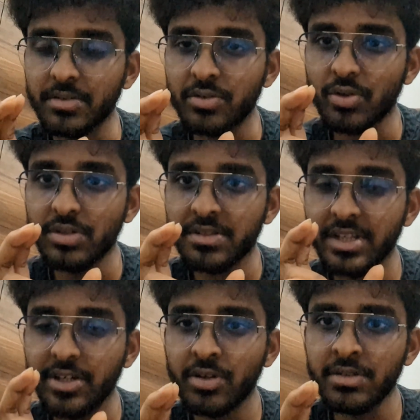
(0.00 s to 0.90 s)
So the
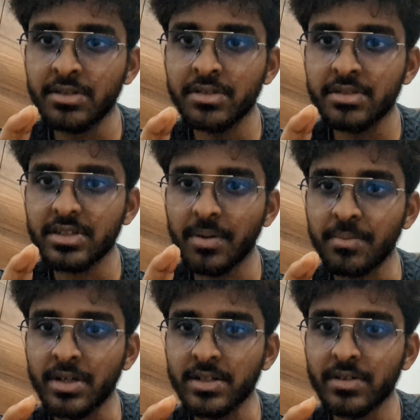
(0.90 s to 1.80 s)
sequence
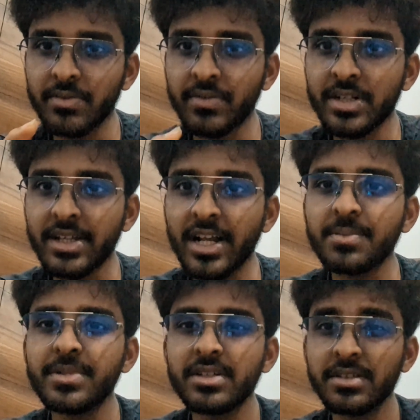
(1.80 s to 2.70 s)
number will
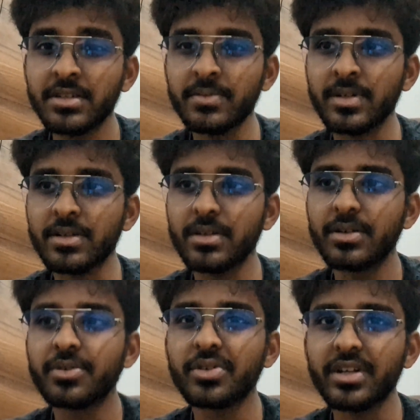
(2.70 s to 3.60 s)
help the receiver
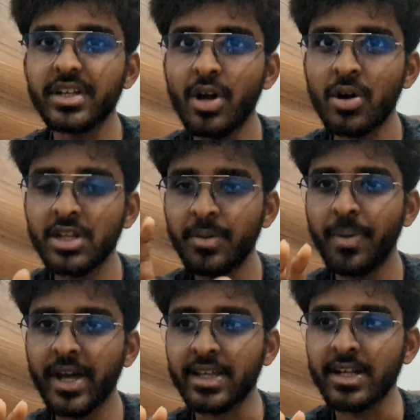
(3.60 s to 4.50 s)
to reorder the
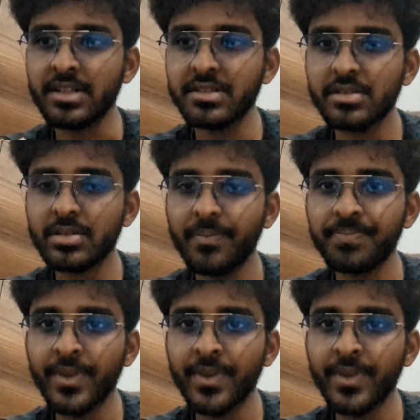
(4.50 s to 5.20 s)
packets,